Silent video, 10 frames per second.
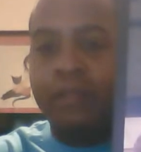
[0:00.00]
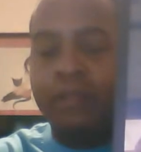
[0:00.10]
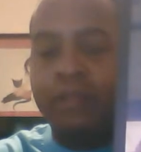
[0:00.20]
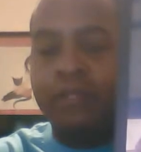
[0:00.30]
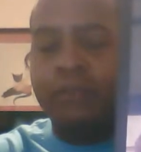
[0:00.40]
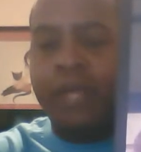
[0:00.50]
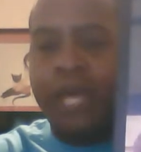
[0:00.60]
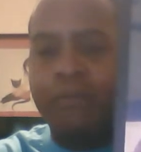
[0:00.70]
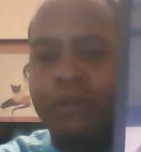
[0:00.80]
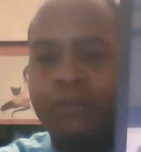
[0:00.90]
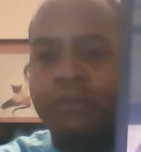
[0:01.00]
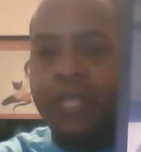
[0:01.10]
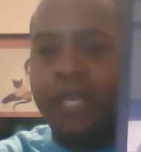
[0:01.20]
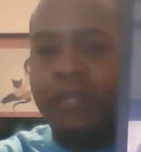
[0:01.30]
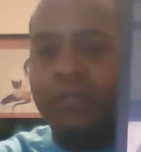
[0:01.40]
You know, that's what happens with
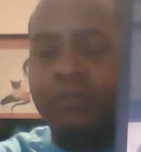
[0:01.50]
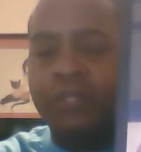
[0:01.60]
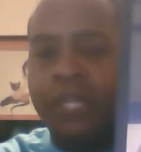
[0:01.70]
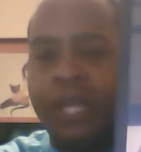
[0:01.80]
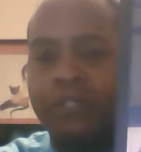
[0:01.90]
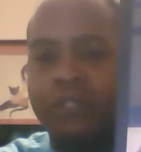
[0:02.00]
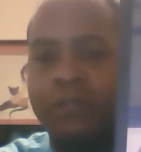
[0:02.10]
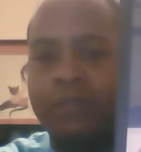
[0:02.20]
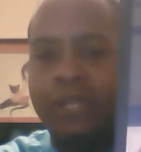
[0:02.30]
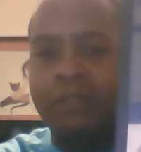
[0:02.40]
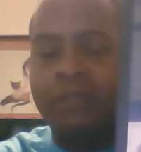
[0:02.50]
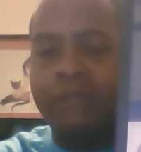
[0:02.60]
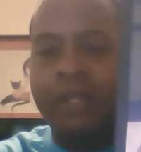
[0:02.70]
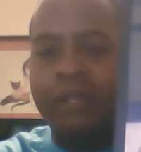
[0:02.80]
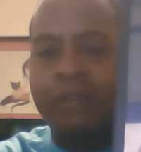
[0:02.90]
age, with cats, kidney
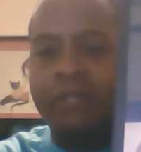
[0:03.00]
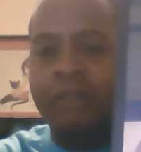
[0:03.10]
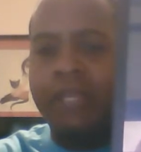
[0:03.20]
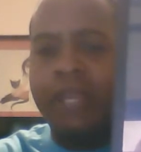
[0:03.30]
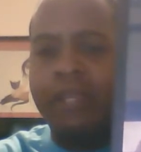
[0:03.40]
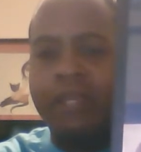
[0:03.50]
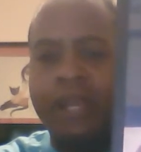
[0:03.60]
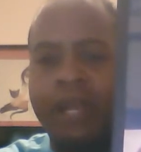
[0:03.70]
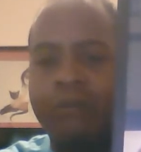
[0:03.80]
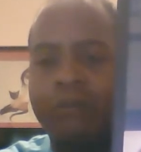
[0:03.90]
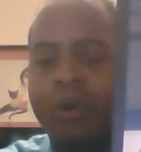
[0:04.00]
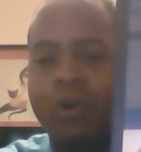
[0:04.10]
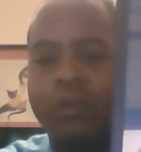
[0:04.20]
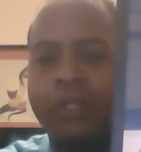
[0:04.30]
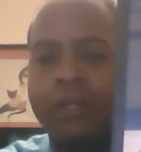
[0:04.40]
failure. They began eating out of a
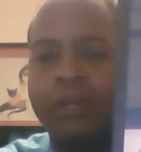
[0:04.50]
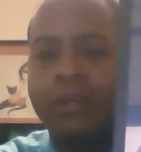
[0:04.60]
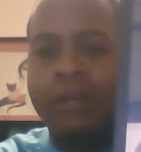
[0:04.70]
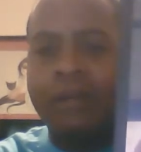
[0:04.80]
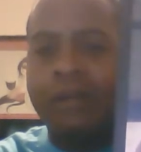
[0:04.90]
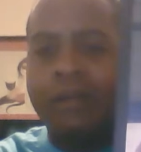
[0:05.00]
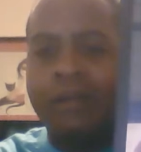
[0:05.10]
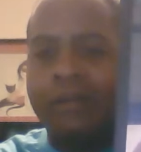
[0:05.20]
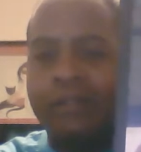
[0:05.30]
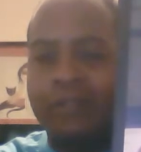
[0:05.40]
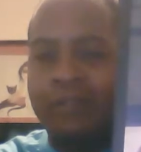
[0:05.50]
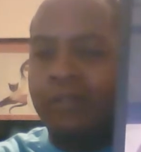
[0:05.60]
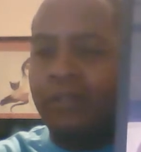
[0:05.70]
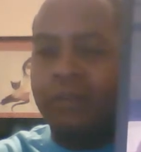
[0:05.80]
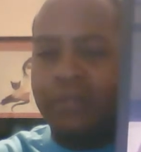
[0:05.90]
bowl. So, you
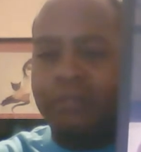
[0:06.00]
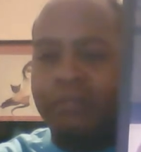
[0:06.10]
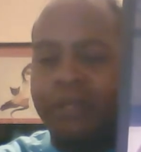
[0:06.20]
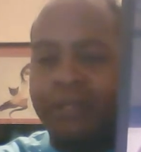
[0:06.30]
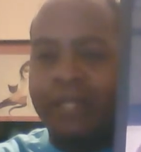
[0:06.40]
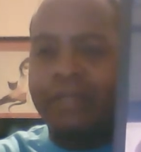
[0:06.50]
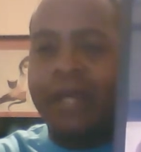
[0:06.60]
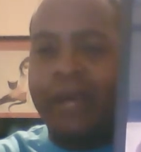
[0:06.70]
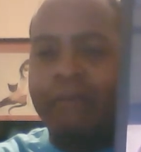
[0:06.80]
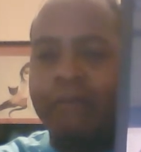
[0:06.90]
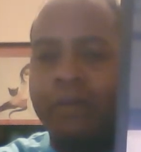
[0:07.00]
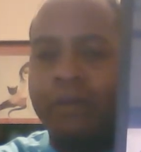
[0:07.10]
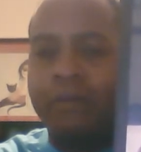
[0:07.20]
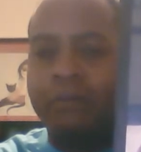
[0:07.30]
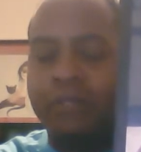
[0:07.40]
know, that was about that time
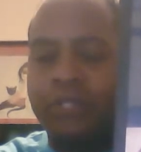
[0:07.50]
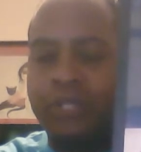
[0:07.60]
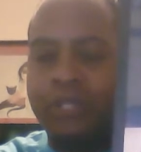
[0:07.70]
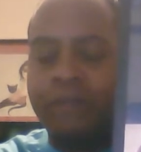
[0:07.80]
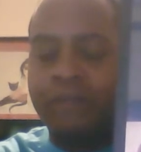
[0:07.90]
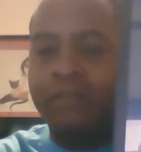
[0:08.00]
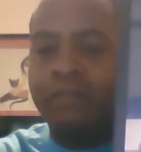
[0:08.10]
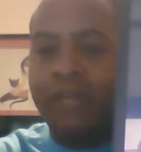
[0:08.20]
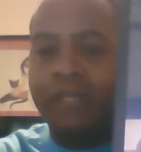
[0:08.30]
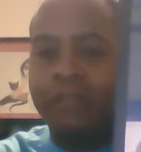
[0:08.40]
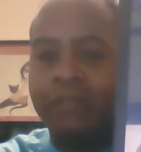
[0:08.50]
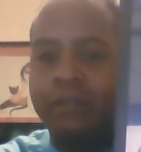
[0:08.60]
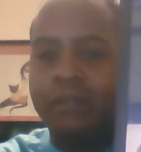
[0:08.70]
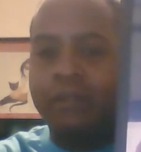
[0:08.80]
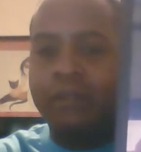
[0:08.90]
when she couldn't even defend.
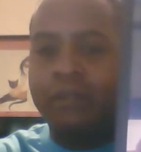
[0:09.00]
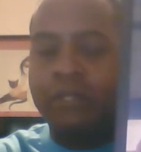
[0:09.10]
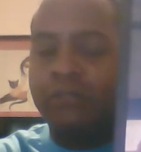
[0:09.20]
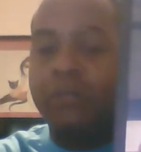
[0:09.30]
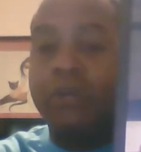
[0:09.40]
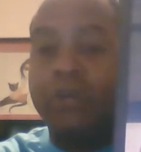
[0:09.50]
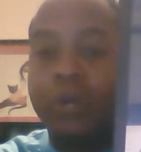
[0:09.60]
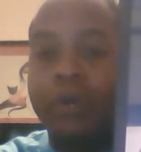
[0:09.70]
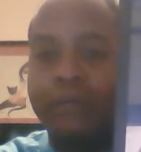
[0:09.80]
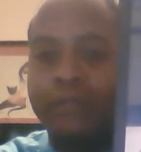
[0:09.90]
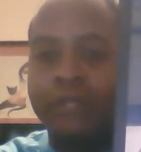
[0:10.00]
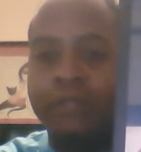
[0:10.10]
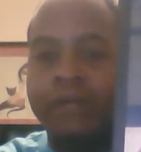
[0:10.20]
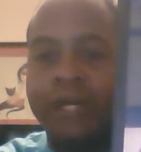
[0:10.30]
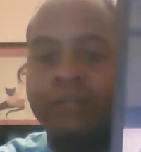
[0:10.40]
She would no longer go after
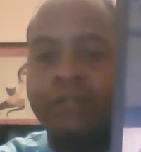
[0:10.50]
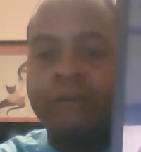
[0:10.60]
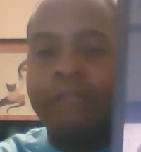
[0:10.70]
these mice.